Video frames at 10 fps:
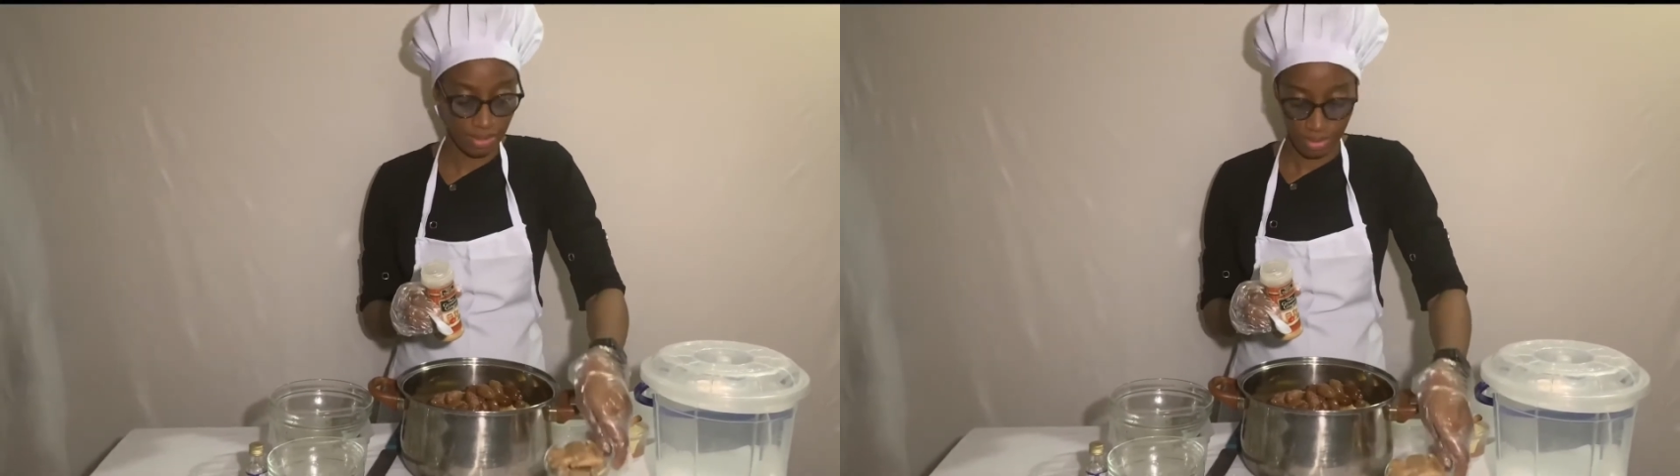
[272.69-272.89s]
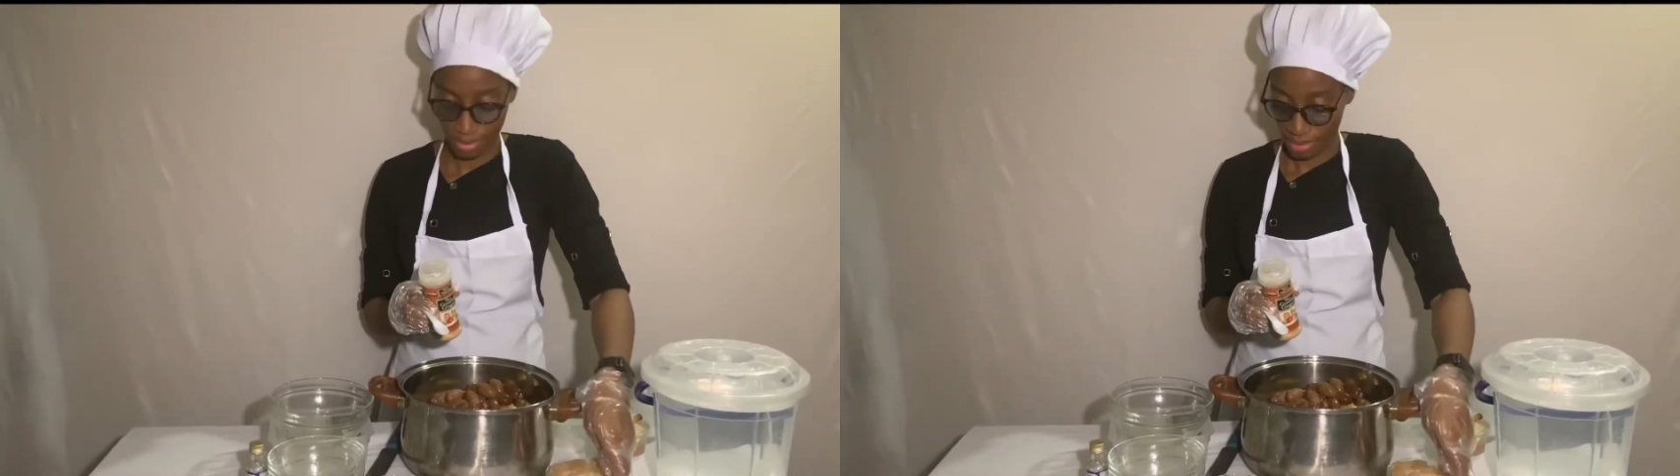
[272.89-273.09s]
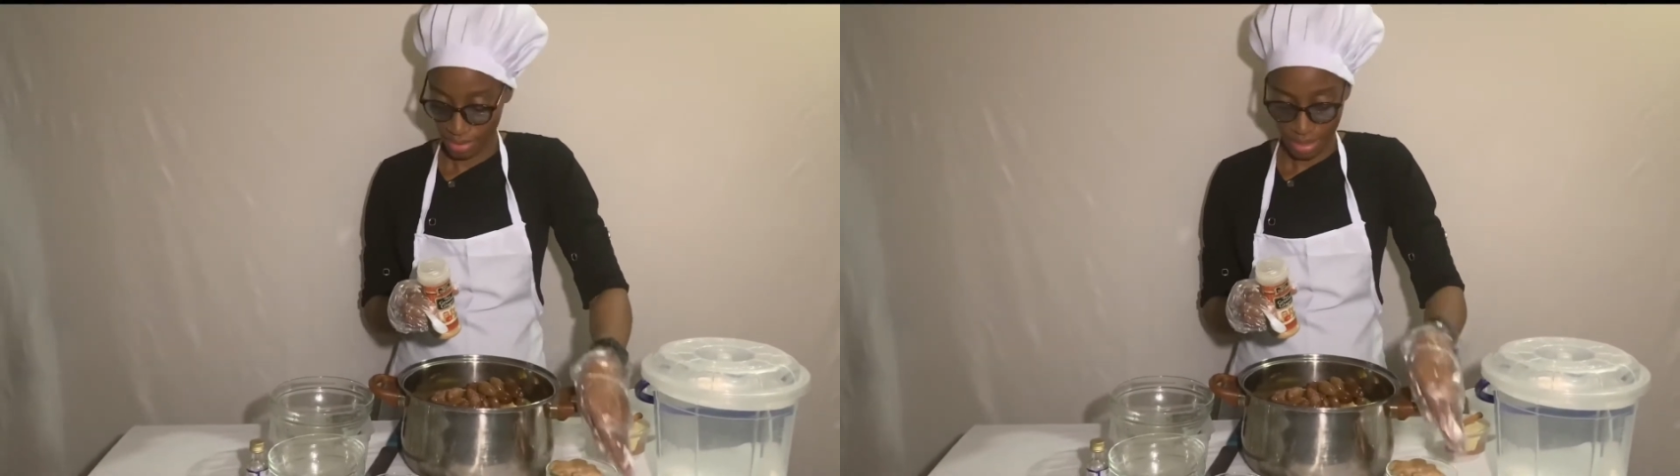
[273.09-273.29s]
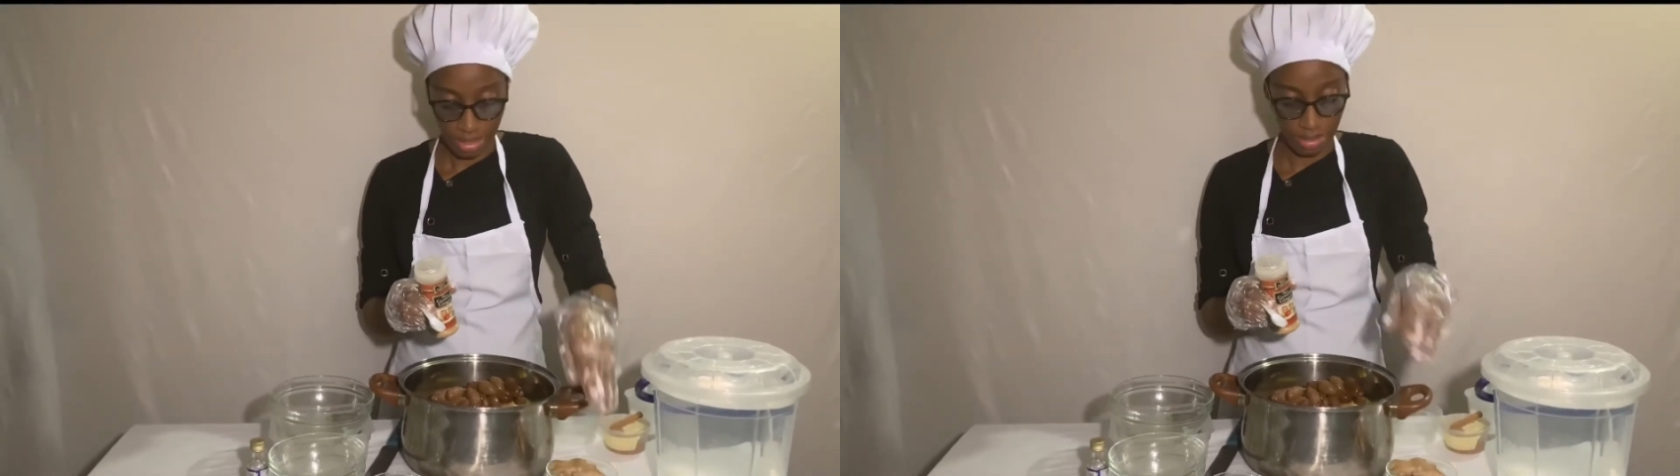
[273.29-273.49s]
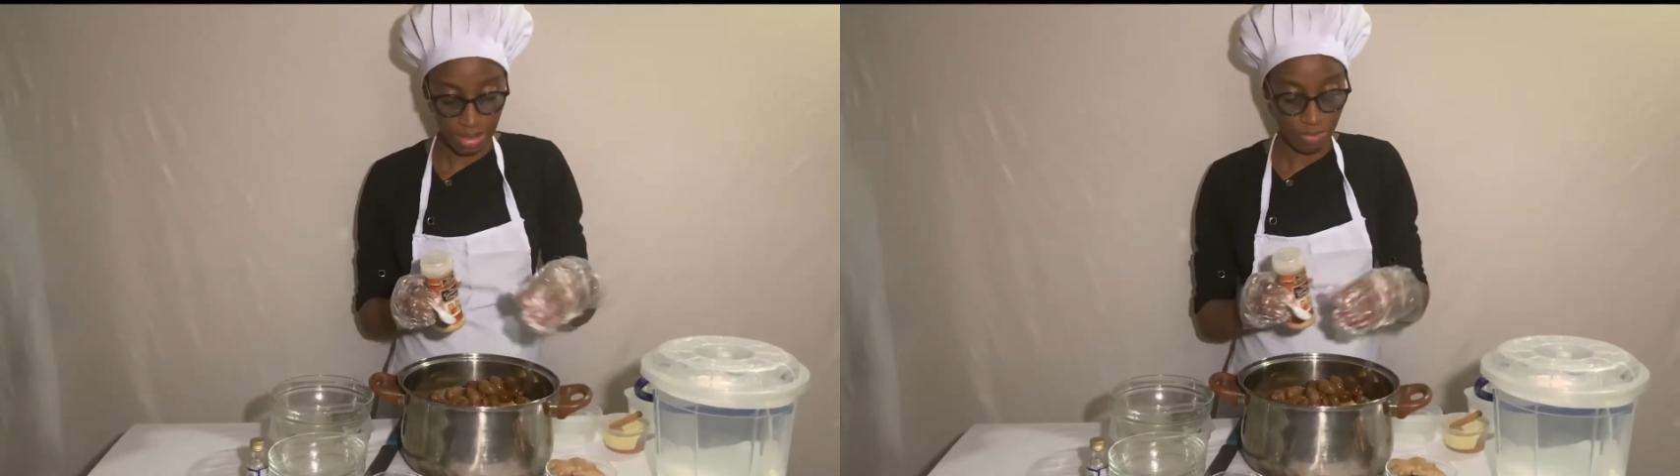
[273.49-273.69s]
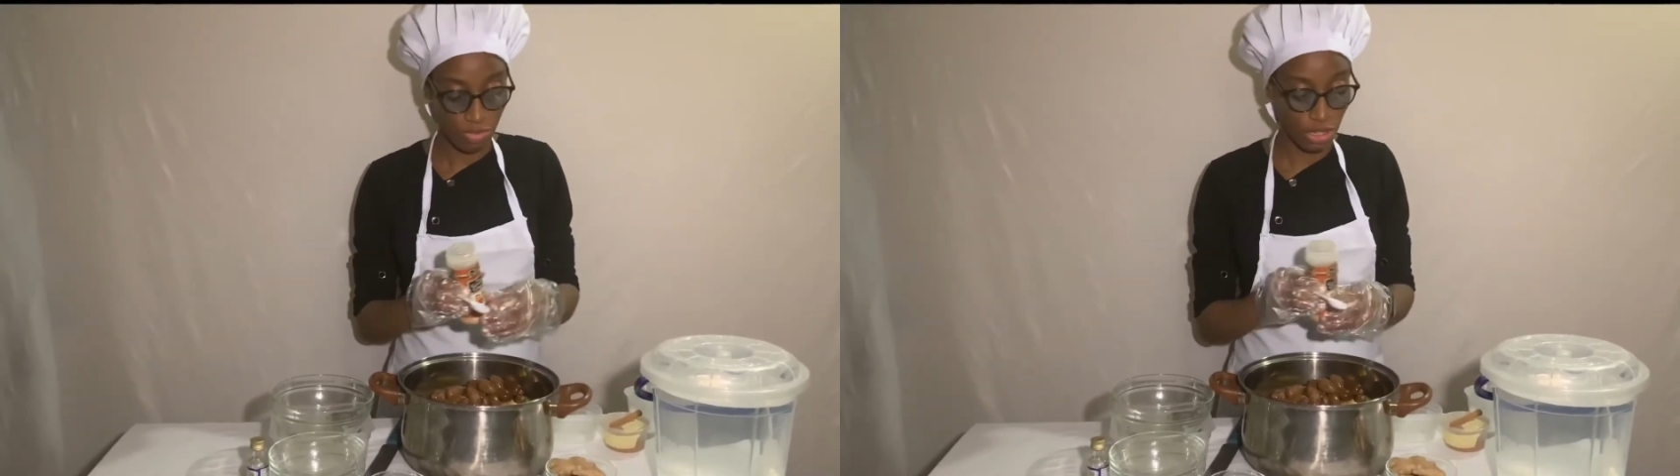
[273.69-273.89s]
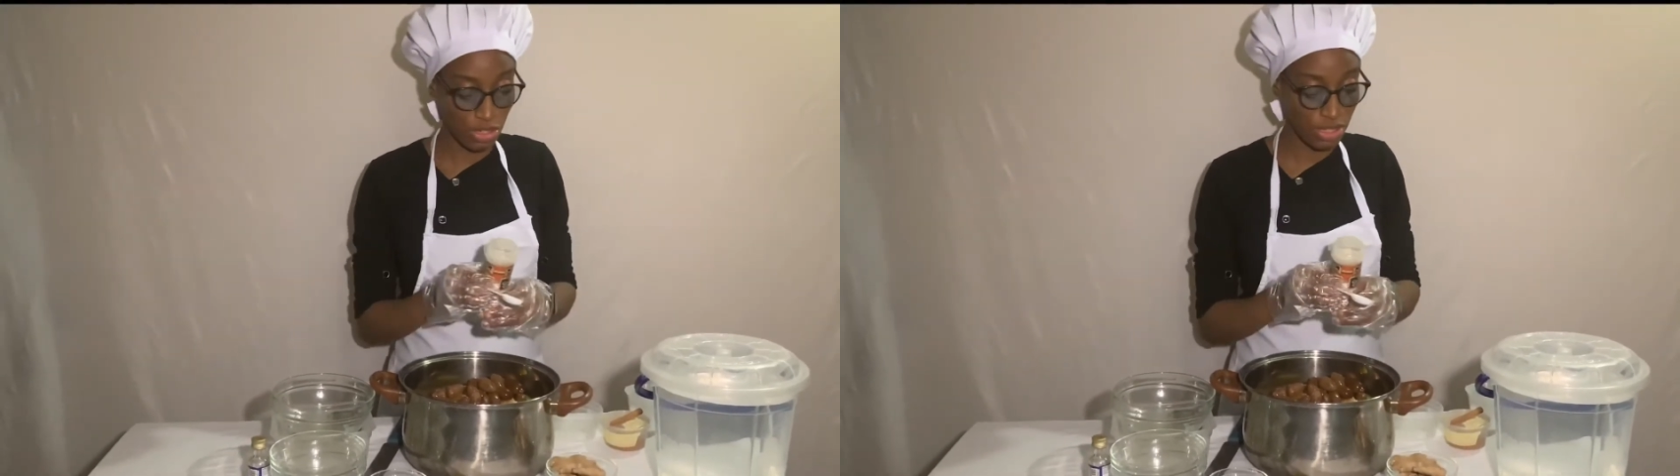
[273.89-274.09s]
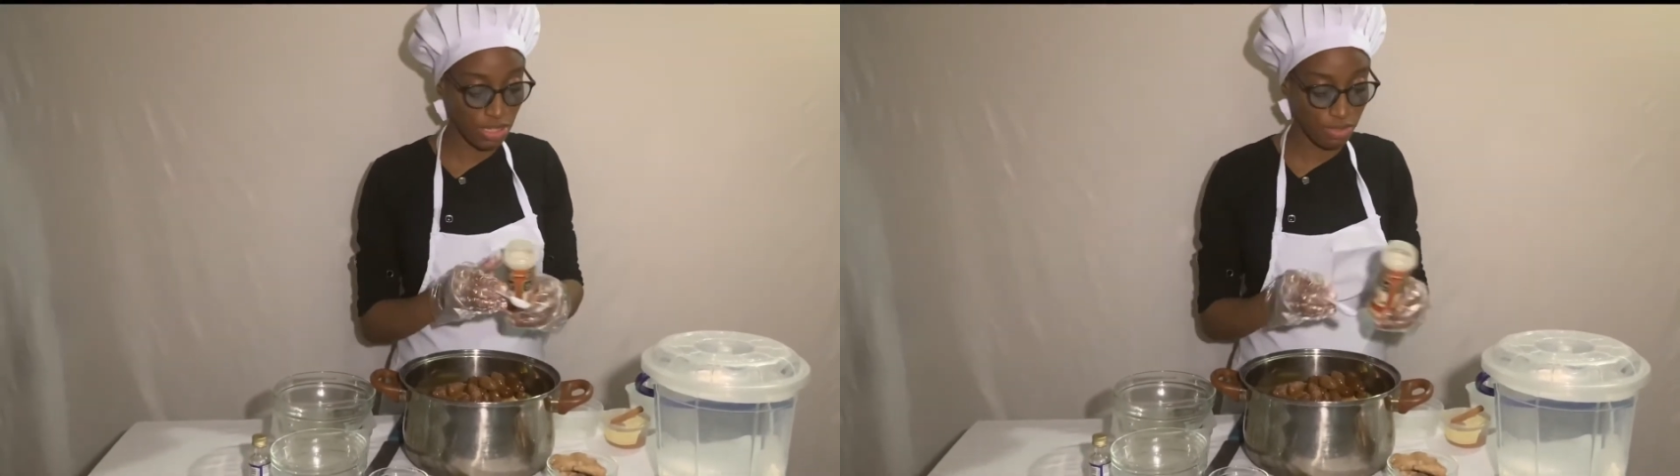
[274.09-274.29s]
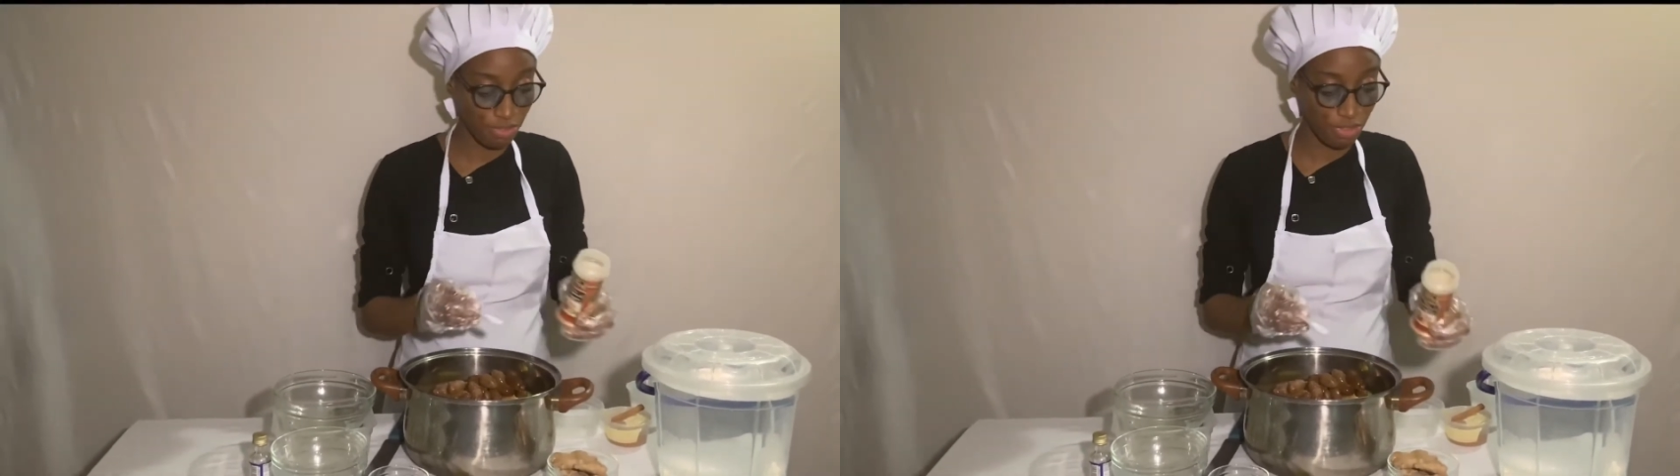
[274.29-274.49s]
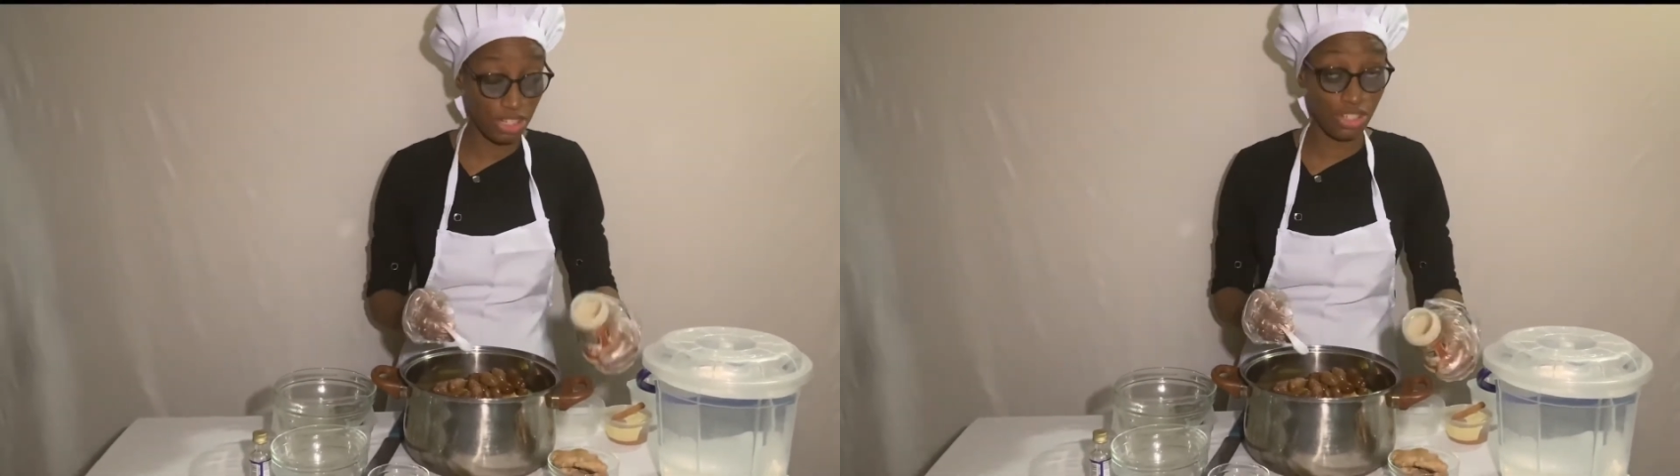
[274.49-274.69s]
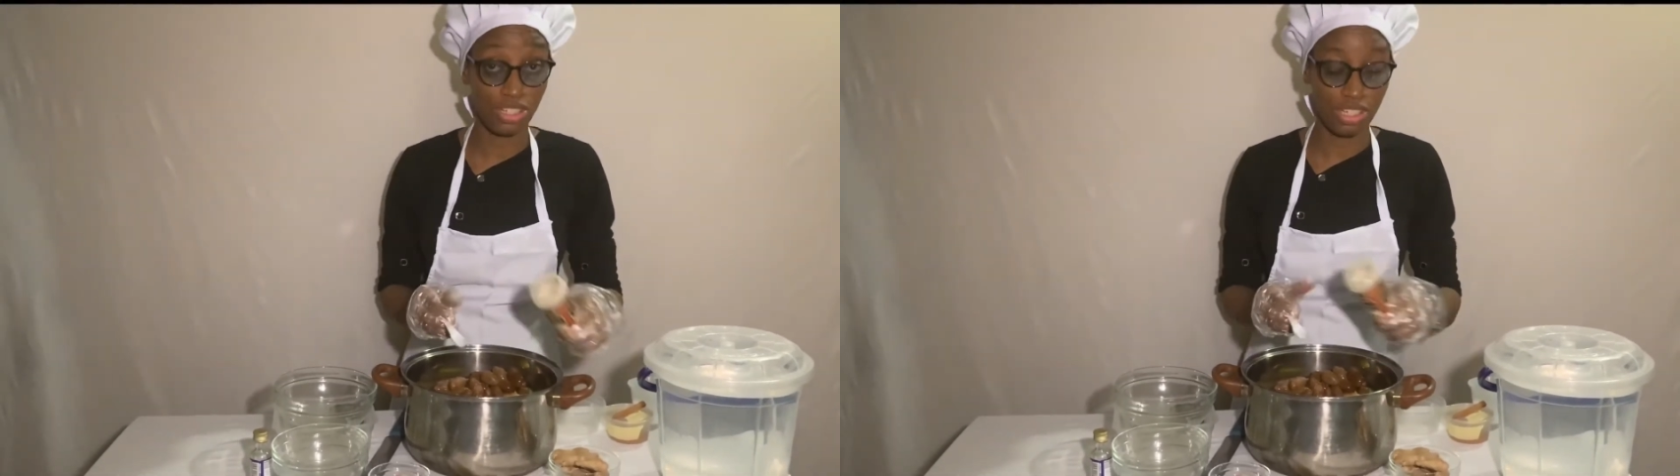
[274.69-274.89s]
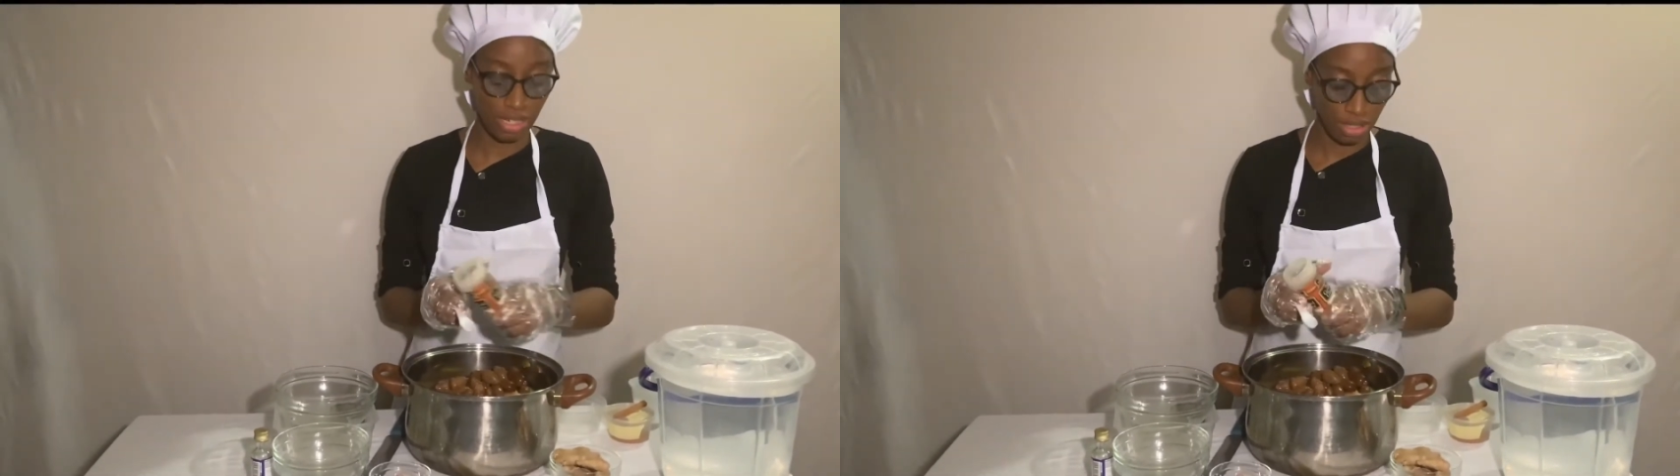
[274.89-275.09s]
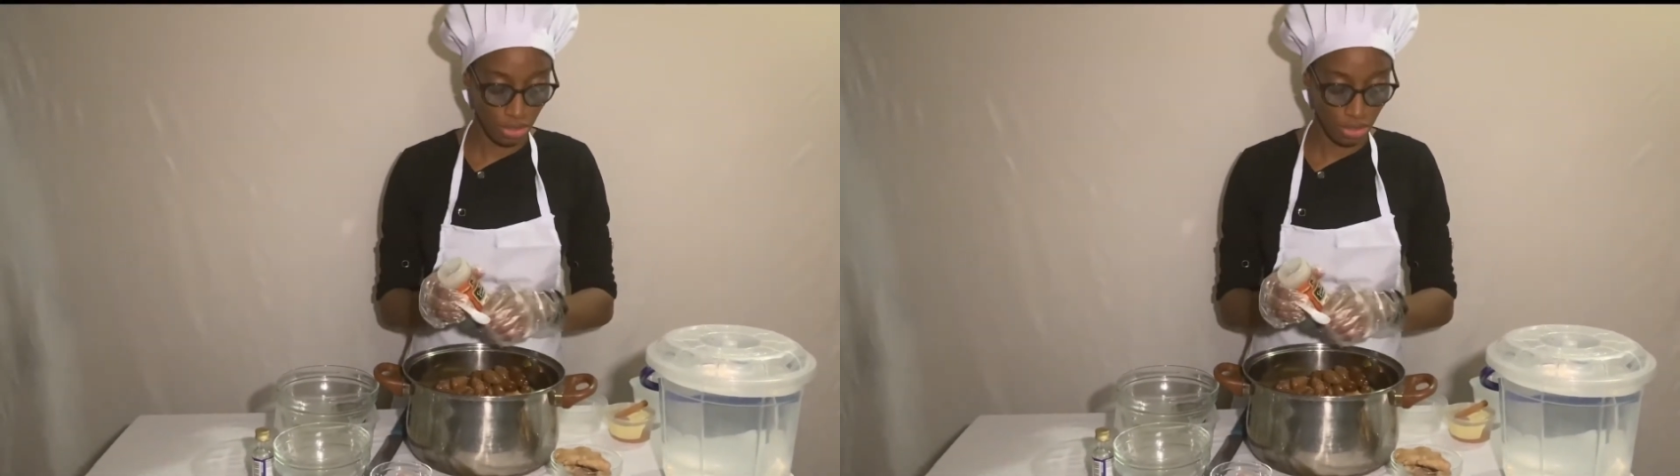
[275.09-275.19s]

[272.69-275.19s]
and then if you are using the fresh ginger,